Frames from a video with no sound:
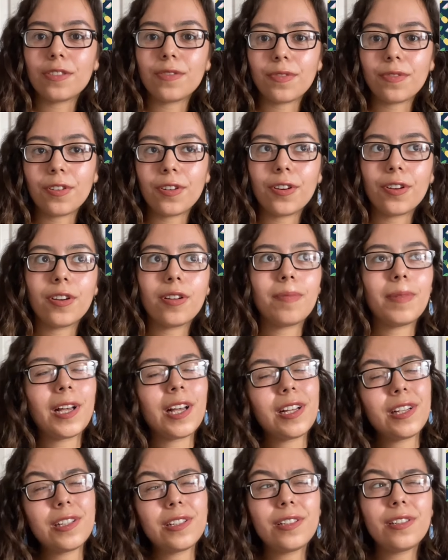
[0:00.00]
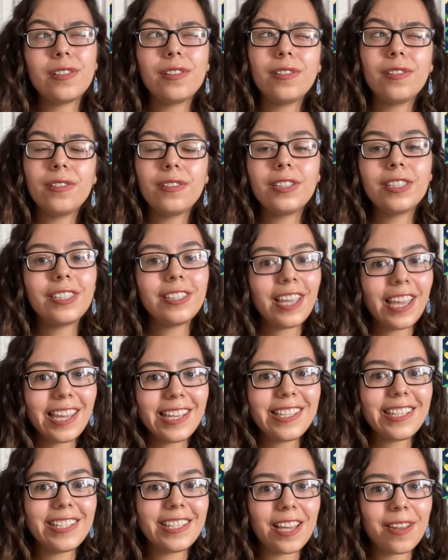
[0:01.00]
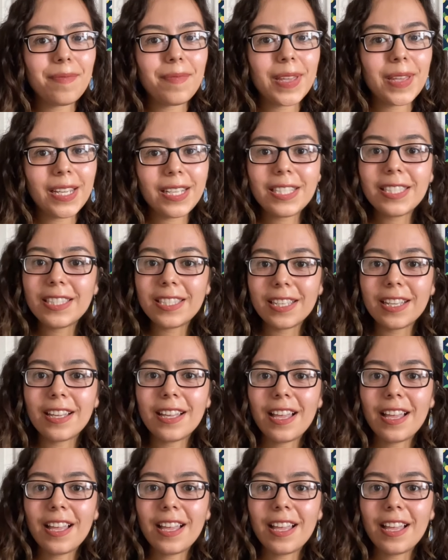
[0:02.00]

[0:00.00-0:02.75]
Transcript: for about 8 to 10 minutes.